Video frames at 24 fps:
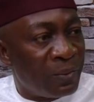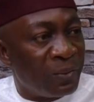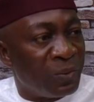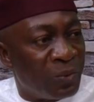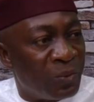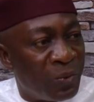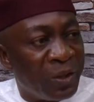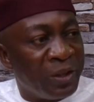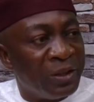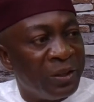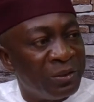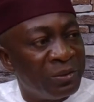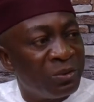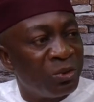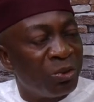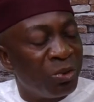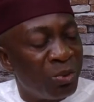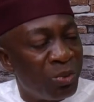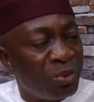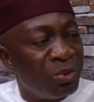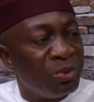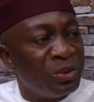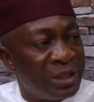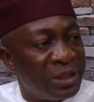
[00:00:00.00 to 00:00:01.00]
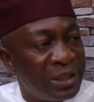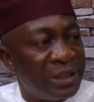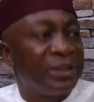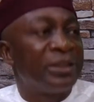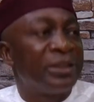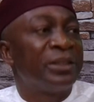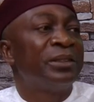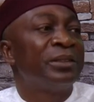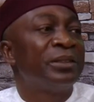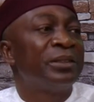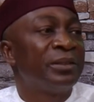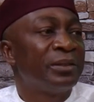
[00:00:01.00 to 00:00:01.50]
going through
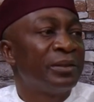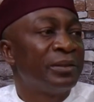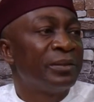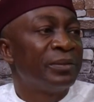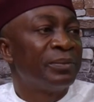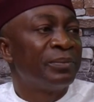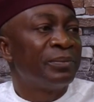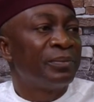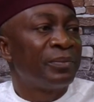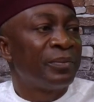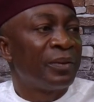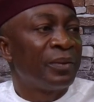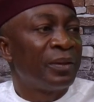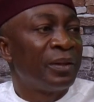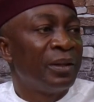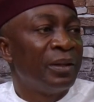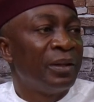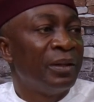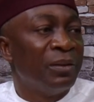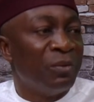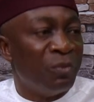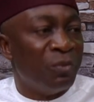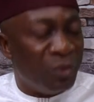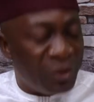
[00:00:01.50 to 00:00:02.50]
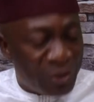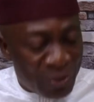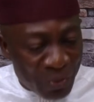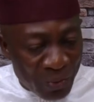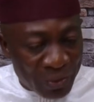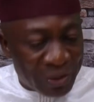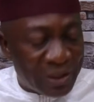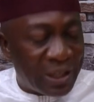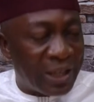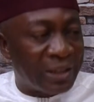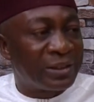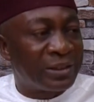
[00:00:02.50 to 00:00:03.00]
this. We know
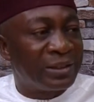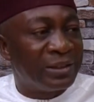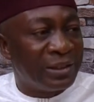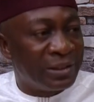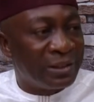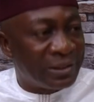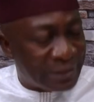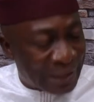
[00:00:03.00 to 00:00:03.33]
that